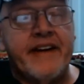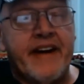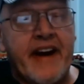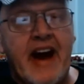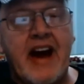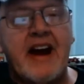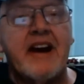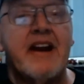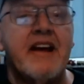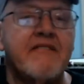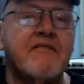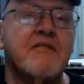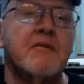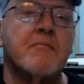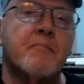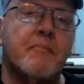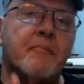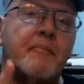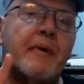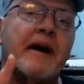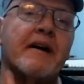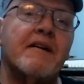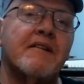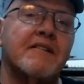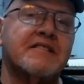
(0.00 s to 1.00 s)
Had even a
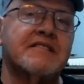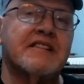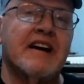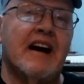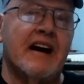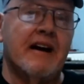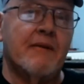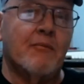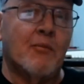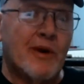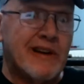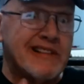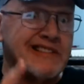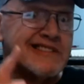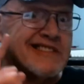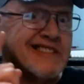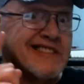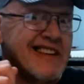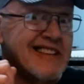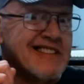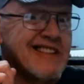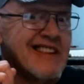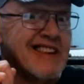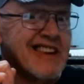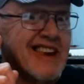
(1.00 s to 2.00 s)
better time once
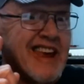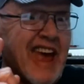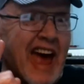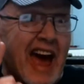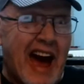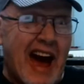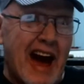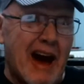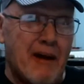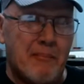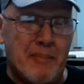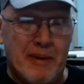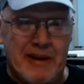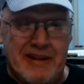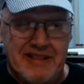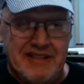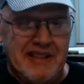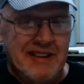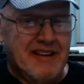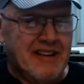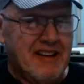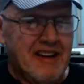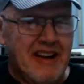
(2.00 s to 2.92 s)
it happened.